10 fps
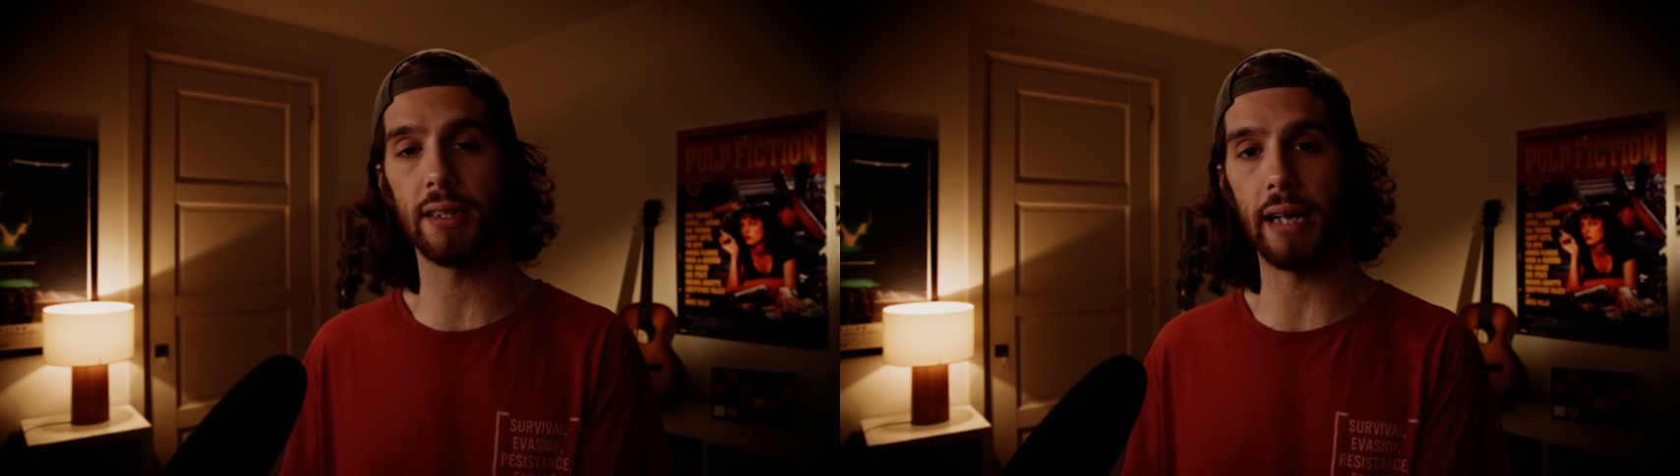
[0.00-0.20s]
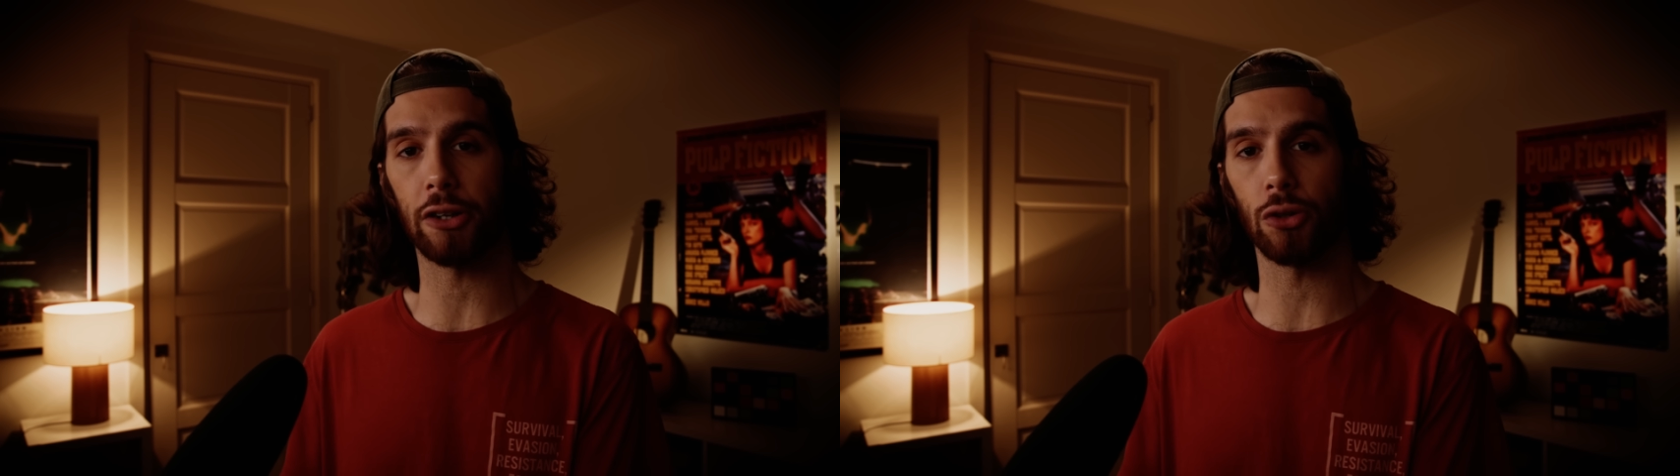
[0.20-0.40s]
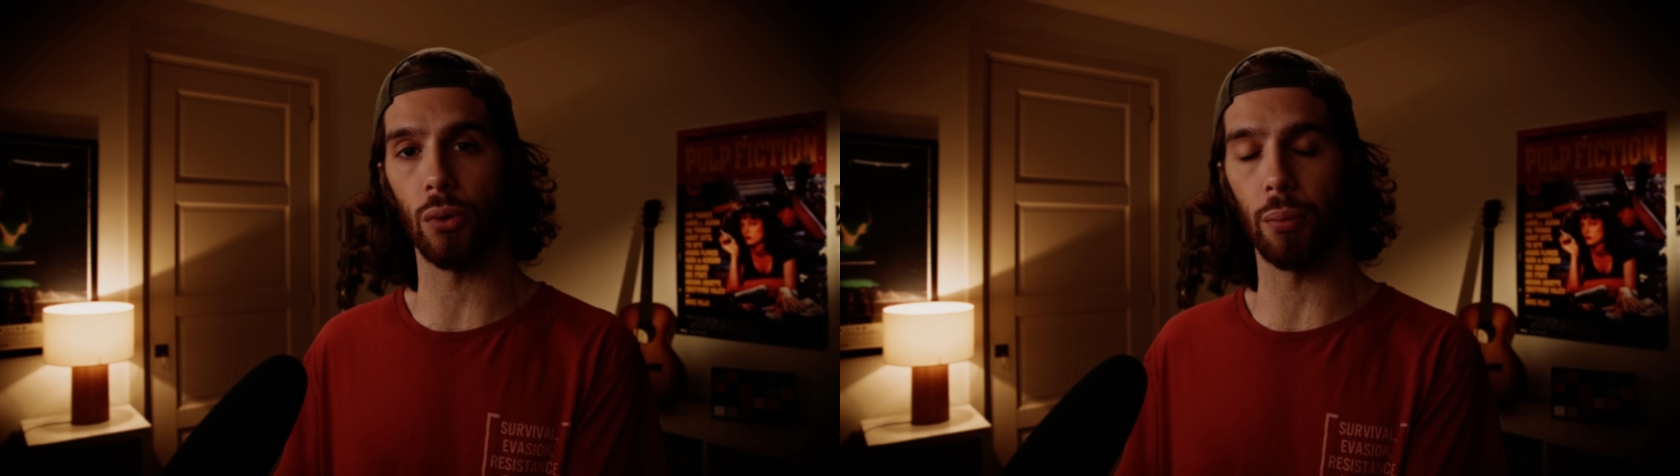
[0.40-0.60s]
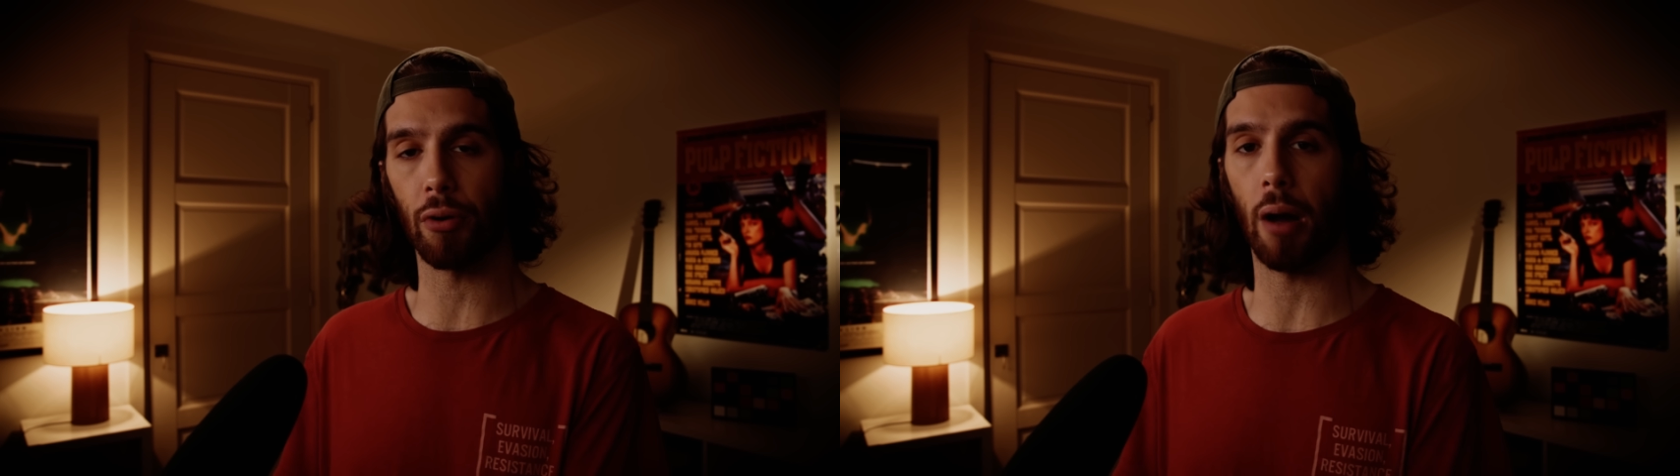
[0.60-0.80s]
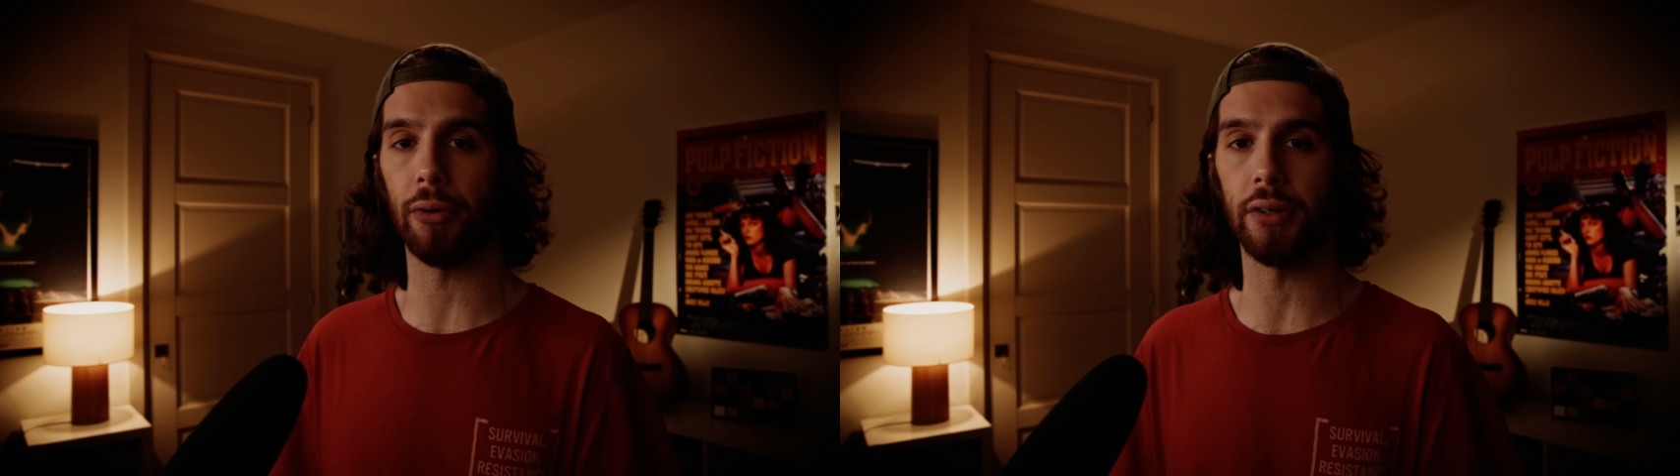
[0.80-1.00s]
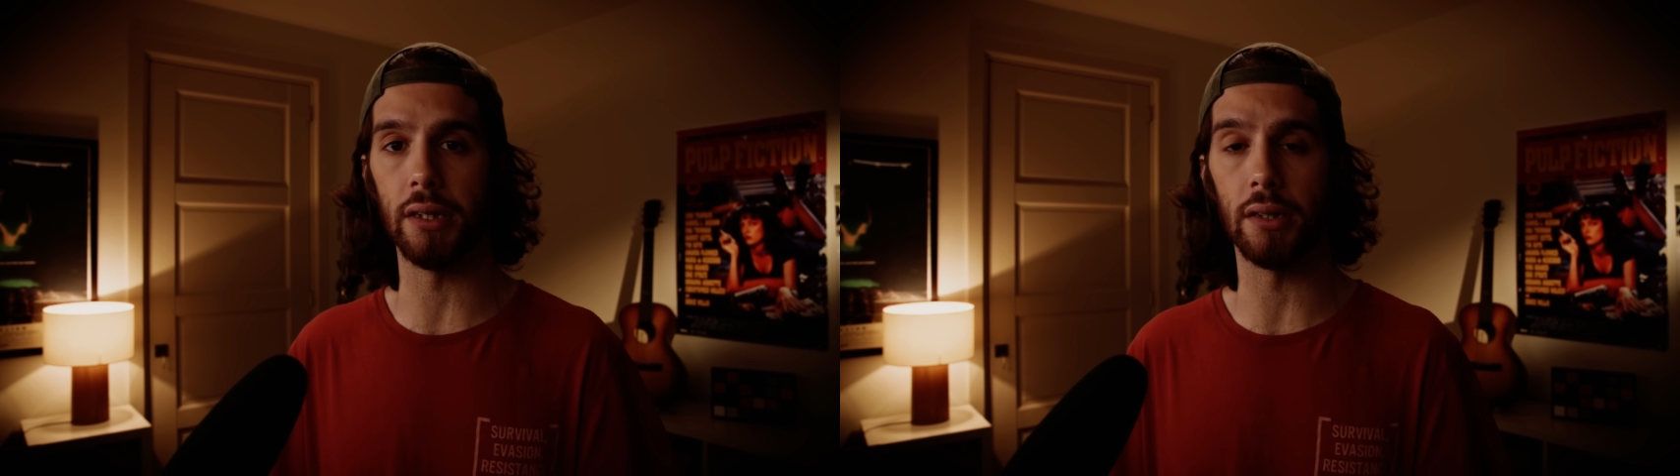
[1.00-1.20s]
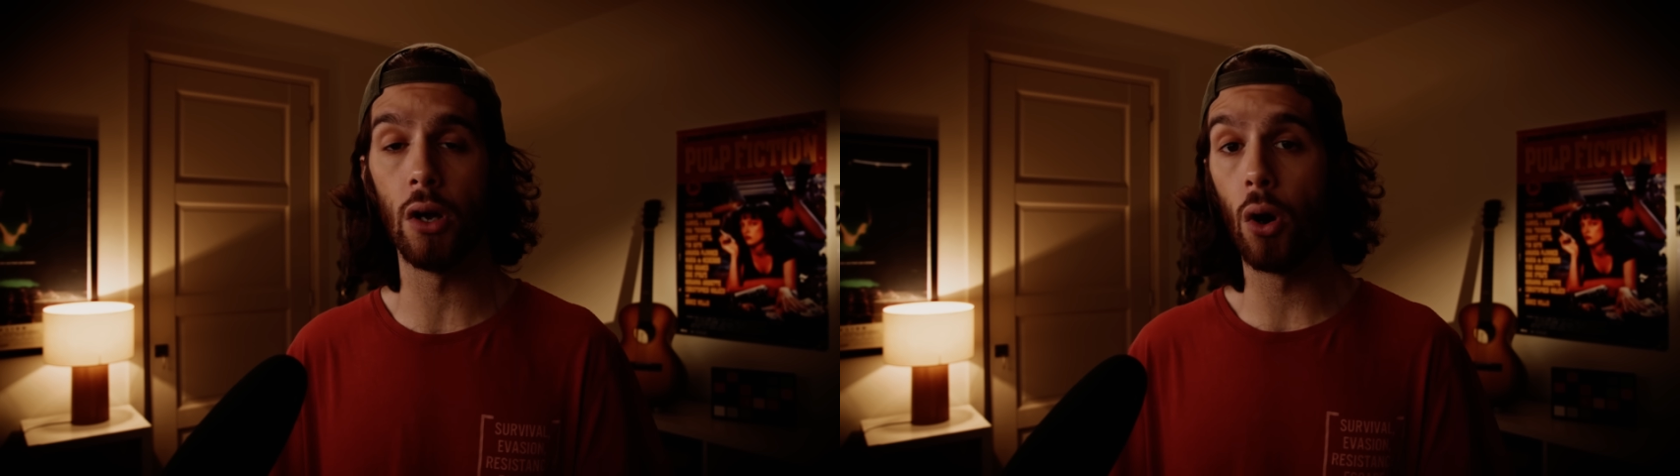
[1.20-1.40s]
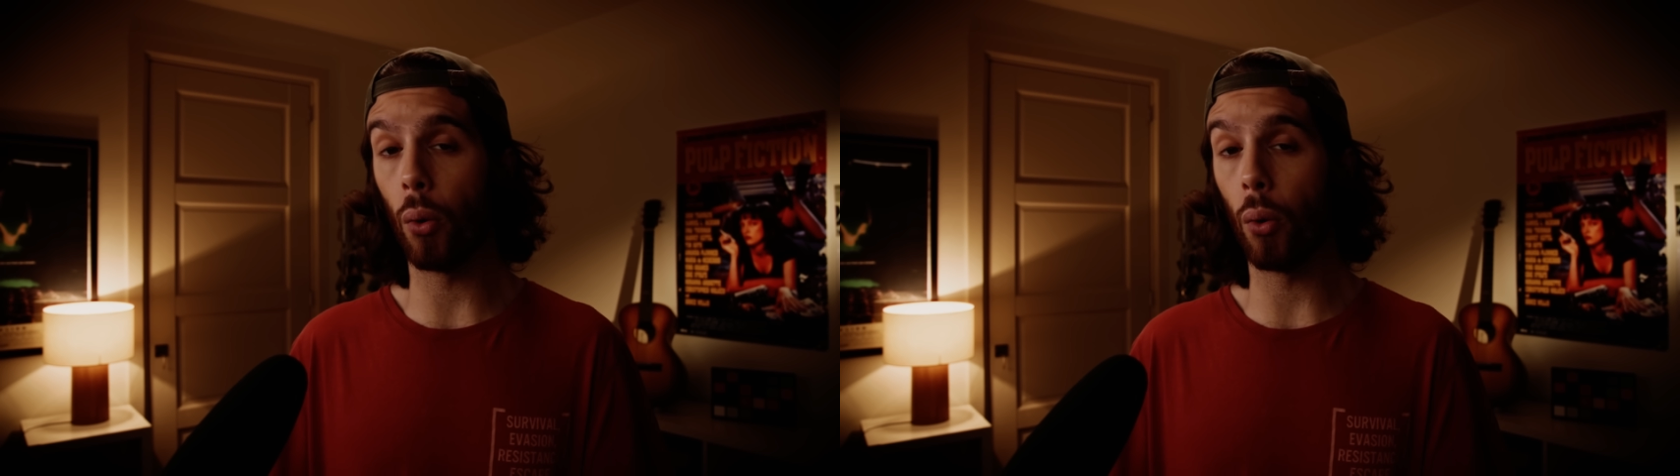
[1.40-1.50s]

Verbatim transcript: textural properties,